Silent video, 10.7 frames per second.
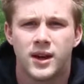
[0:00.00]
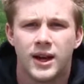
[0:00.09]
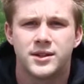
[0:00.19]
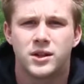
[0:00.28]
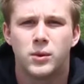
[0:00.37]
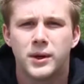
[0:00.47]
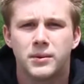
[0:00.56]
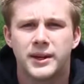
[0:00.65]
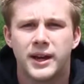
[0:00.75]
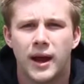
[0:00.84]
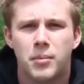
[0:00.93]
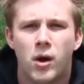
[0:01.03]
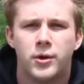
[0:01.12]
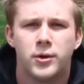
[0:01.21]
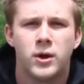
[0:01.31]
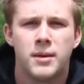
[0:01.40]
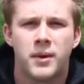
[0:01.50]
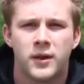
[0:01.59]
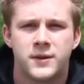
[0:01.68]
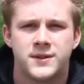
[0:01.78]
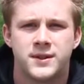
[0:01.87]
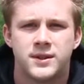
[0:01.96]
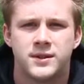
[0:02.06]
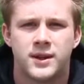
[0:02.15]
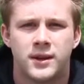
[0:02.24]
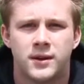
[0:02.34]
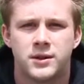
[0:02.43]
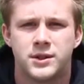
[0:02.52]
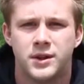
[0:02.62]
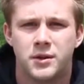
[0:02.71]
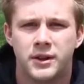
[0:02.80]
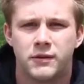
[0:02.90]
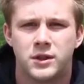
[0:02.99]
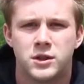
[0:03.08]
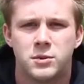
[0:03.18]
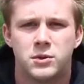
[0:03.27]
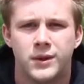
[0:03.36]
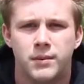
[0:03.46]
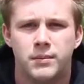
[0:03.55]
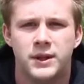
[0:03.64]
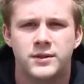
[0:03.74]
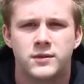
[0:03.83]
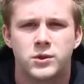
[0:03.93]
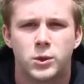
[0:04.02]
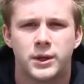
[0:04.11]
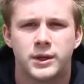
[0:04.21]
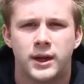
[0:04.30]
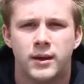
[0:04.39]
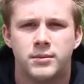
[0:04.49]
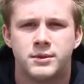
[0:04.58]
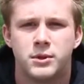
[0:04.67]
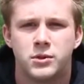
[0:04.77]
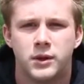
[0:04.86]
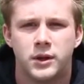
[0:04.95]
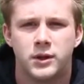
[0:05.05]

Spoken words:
As a quick recap, our null hypothesis is that there is no difference between the means of sorting times between